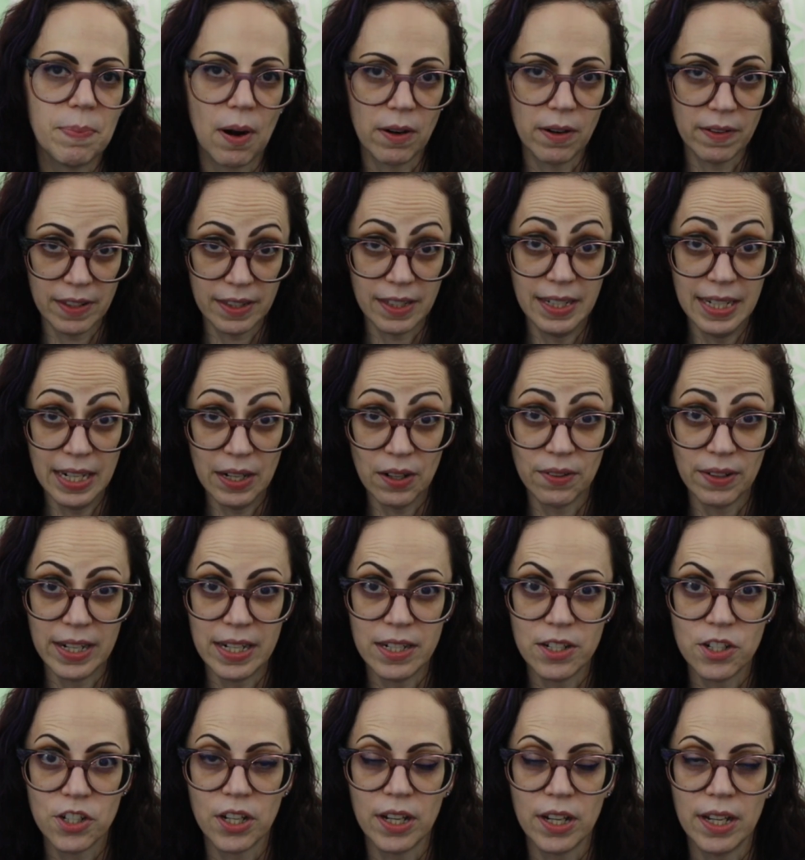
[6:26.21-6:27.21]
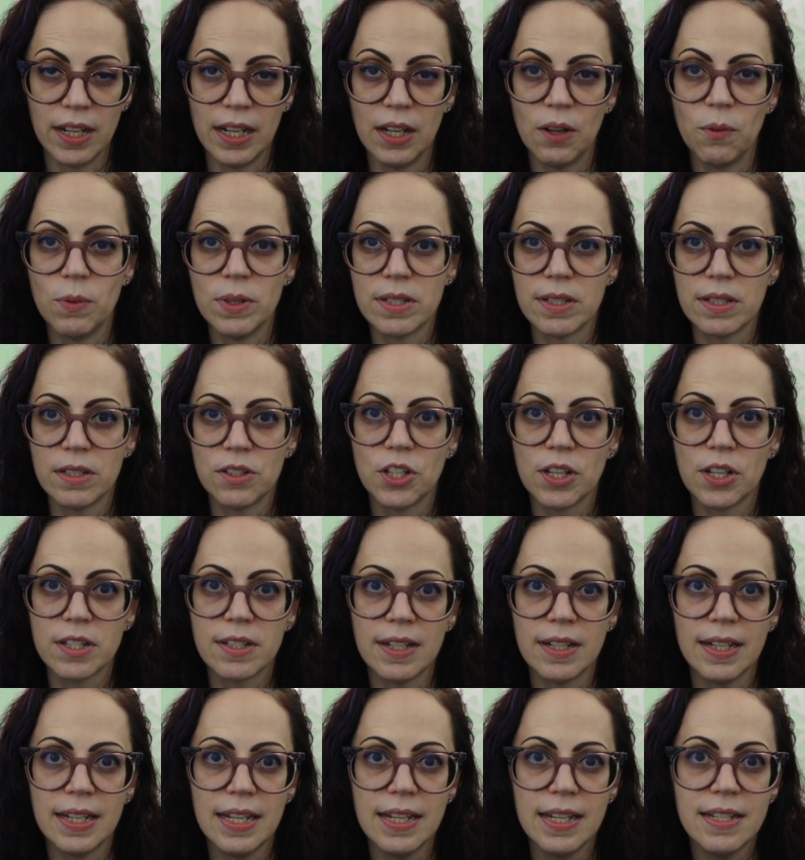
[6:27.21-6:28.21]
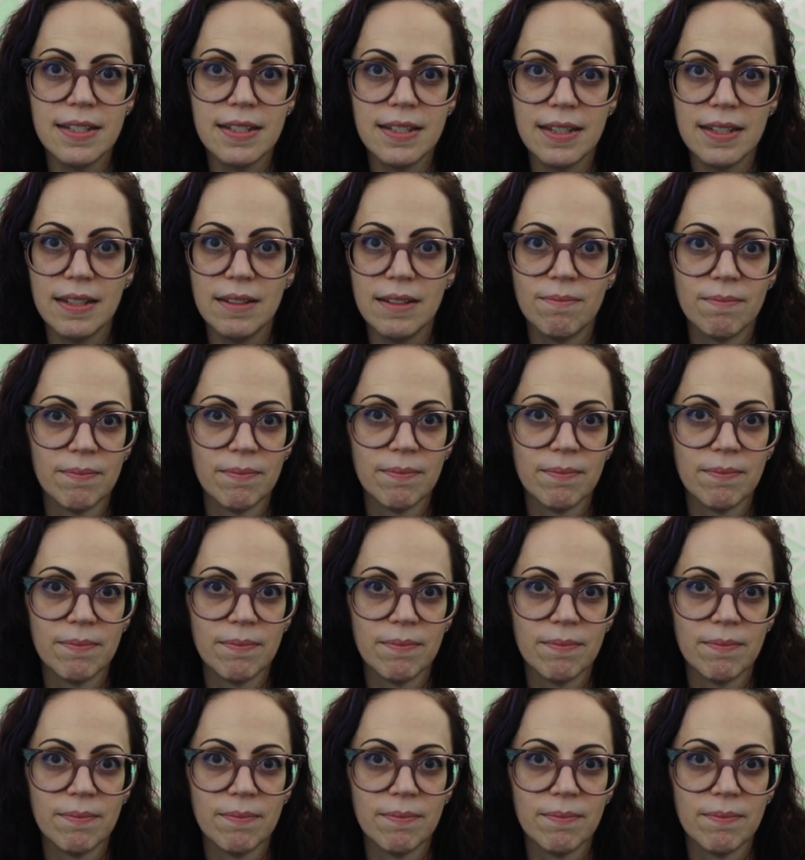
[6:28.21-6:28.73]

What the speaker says: part of the narration, it was just an easy,